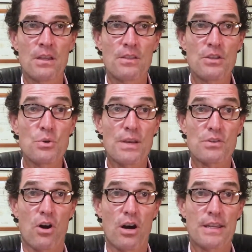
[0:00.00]
The
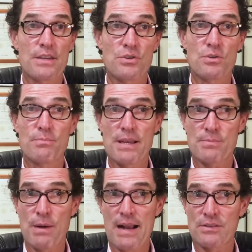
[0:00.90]
U.S. ARC issued
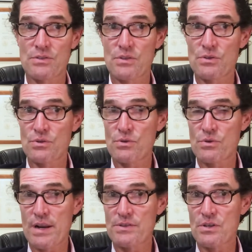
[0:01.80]
best practices to
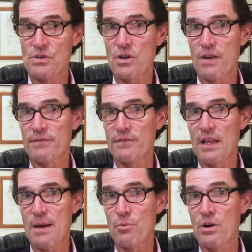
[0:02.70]
transition off of
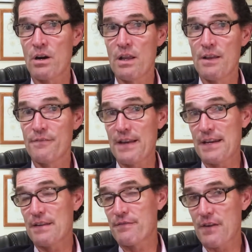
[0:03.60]
LIBOR.
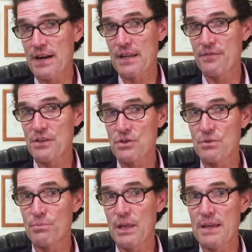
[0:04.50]
Fannie and Freddie have
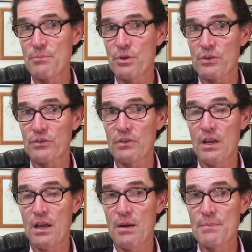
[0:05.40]
issued playbooks
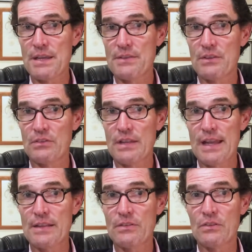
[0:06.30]
in the
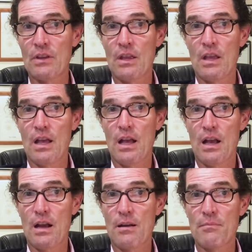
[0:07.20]
States.
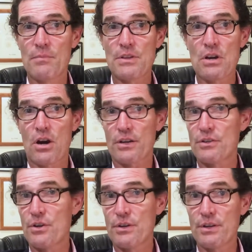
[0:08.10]
The ARC
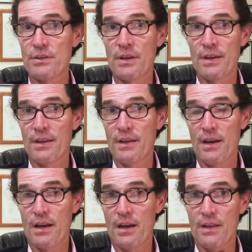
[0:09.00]
noted
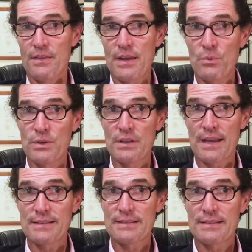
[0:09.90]
they would
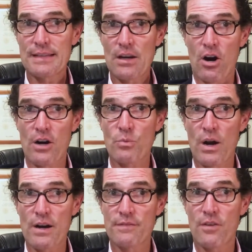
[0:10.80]
like to see
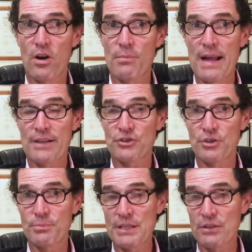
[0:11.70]
hardwired fallback
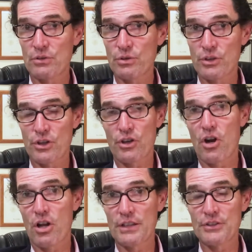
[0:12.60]
should be included in
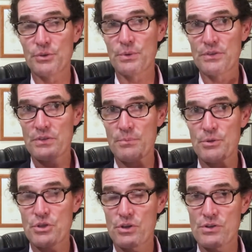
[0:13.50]
all issuance that
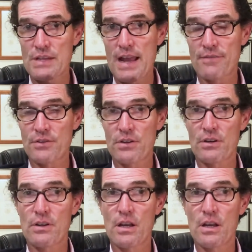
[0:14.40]
matures after